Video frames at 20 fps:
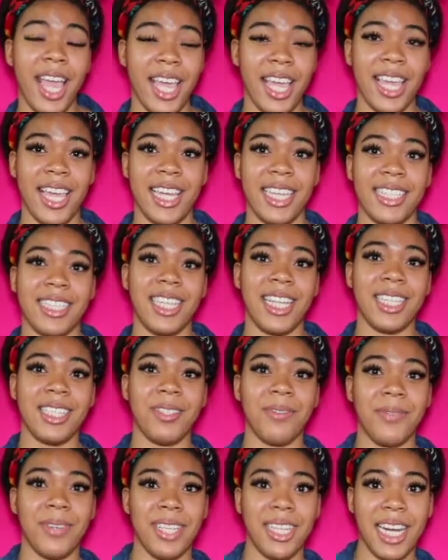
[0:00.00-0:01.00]
and take
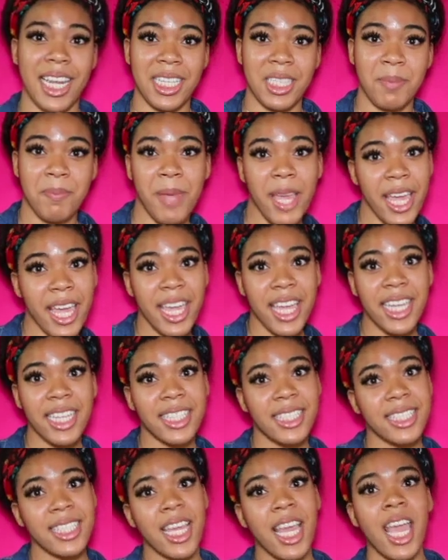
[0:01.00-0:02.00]
some really nice
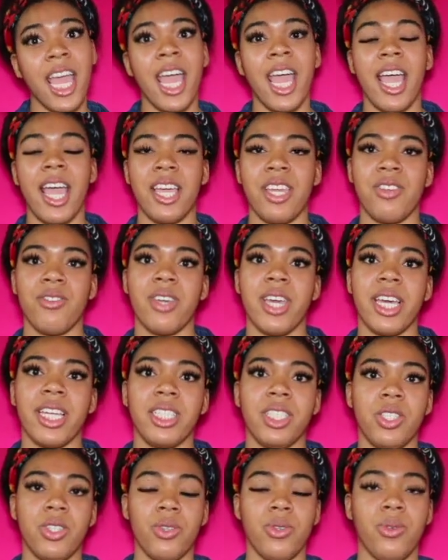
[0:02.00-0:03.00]
pics, and you
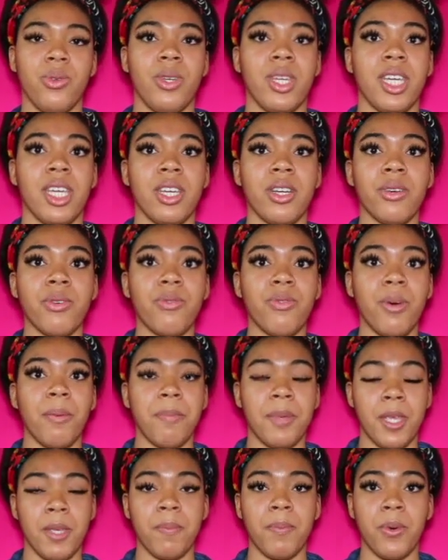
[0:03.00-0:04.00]
get to hear
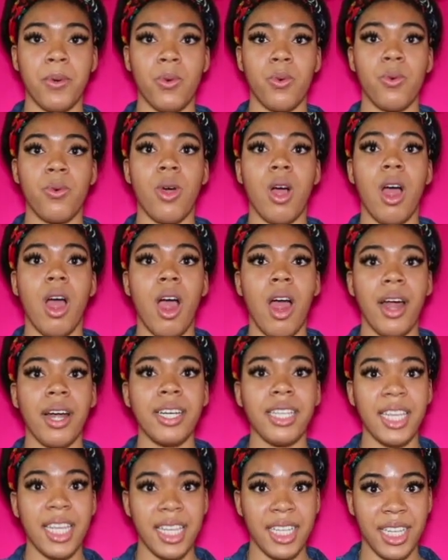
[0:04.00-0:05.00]
from people who are
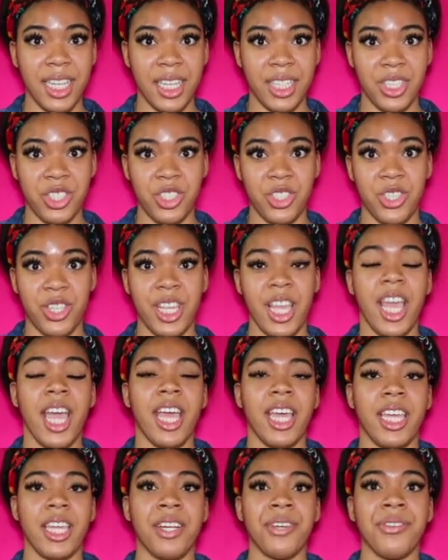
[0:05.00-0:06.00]
already in the industry,
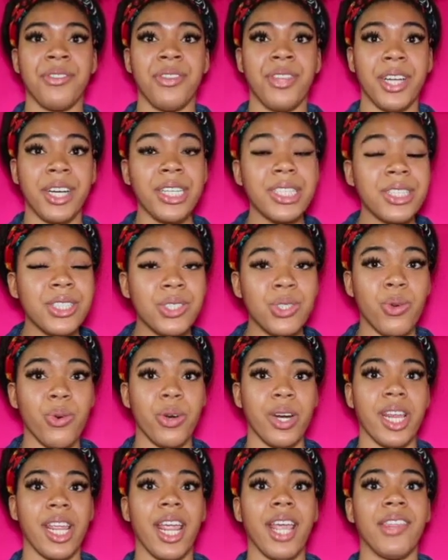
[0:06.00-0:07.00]
hear their
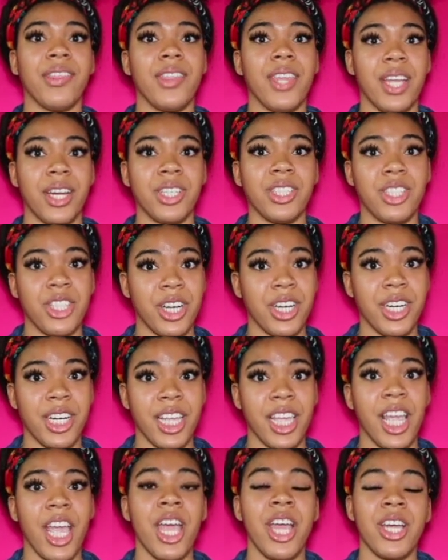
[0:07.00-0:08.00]
story and their
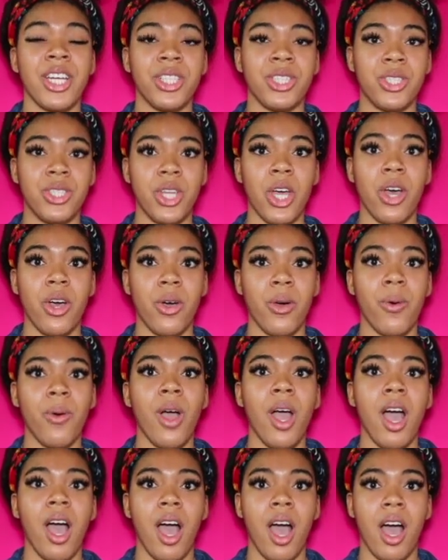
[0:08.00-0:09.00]
journey.
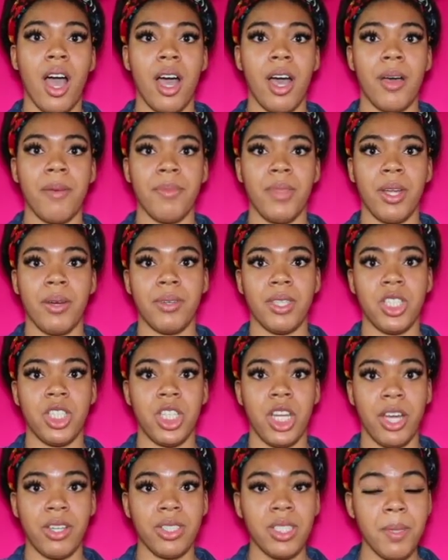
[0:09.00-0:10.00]
So there
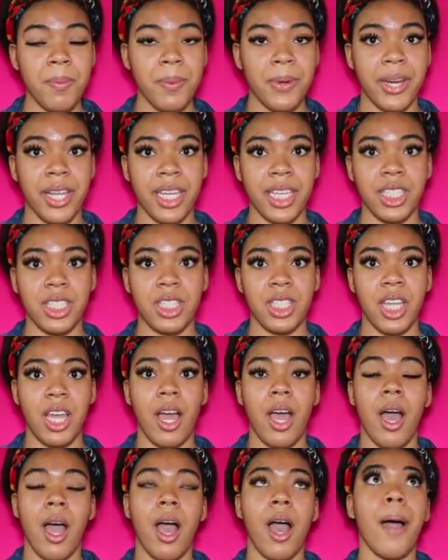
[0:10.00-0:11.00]
was Chelsea
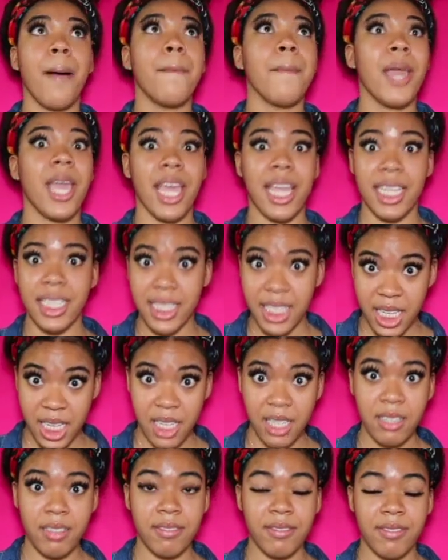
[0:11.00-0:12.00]
Briggs,
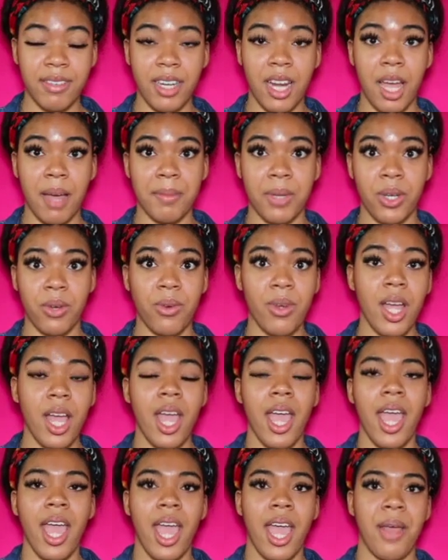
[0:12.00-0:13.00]
amazing, phenomenal,
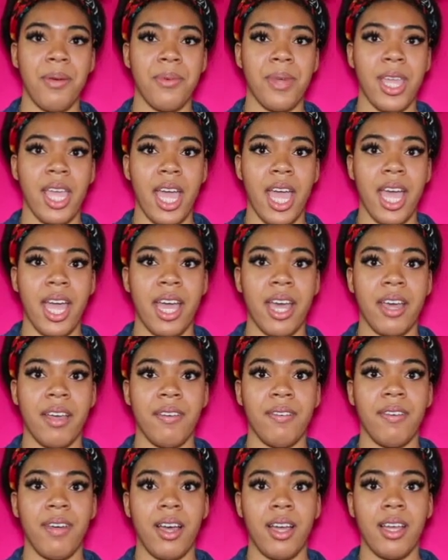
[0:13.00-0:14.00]
and we
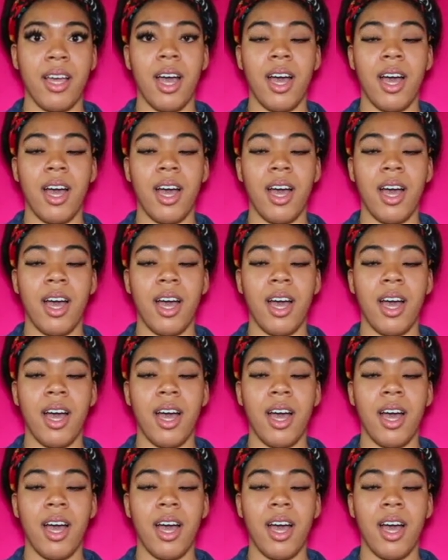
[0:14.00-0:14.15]
have